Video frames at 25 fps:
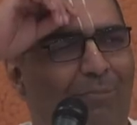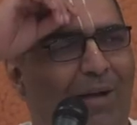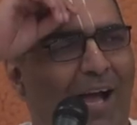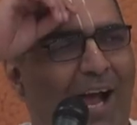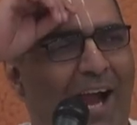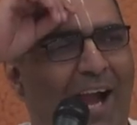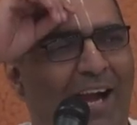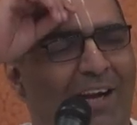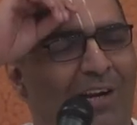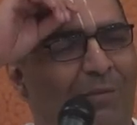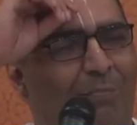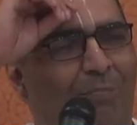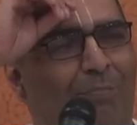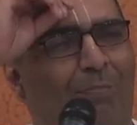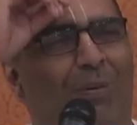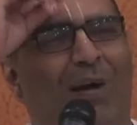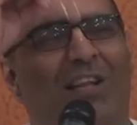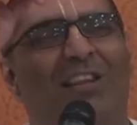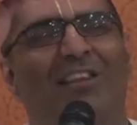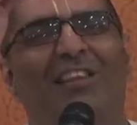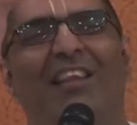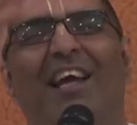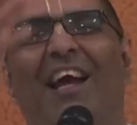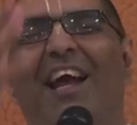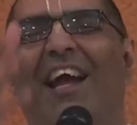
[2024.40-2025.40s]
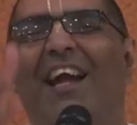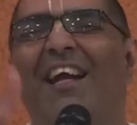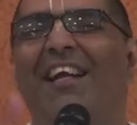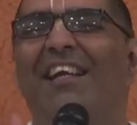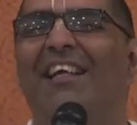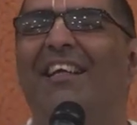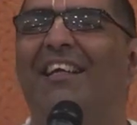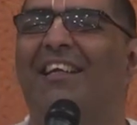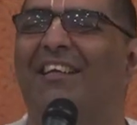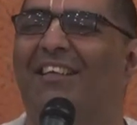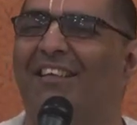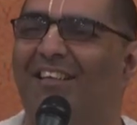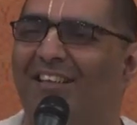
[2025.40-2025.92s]
And
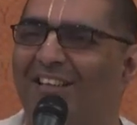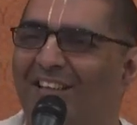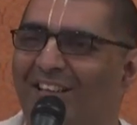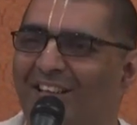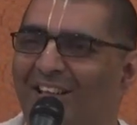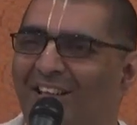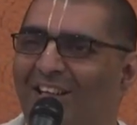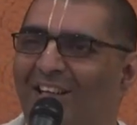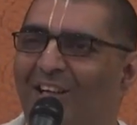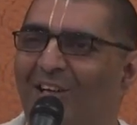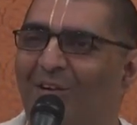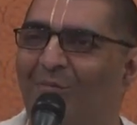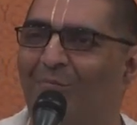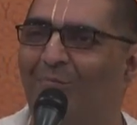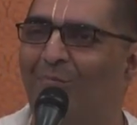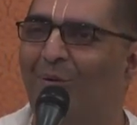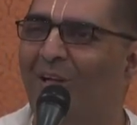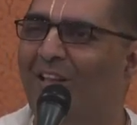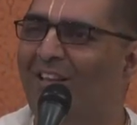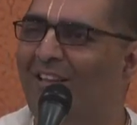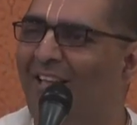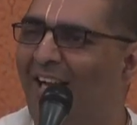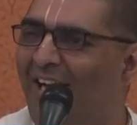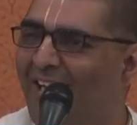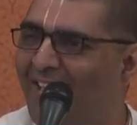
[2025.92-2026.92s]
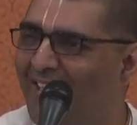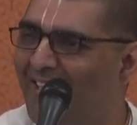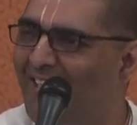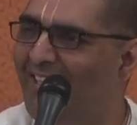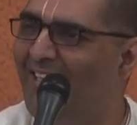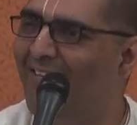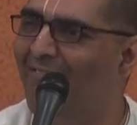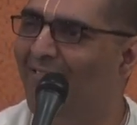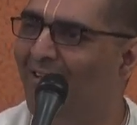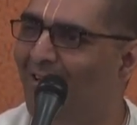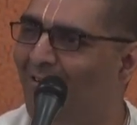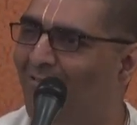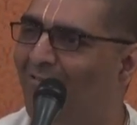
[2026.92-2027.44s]
pathetic
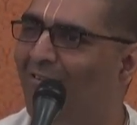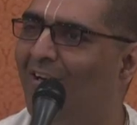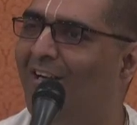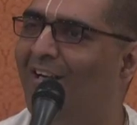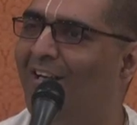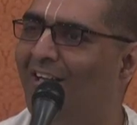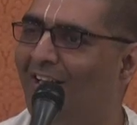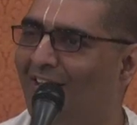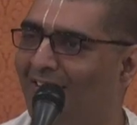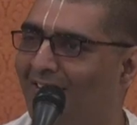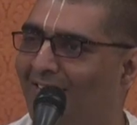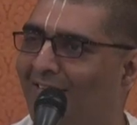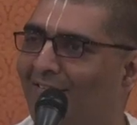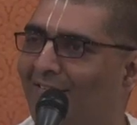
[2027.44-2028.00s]
level of fighting.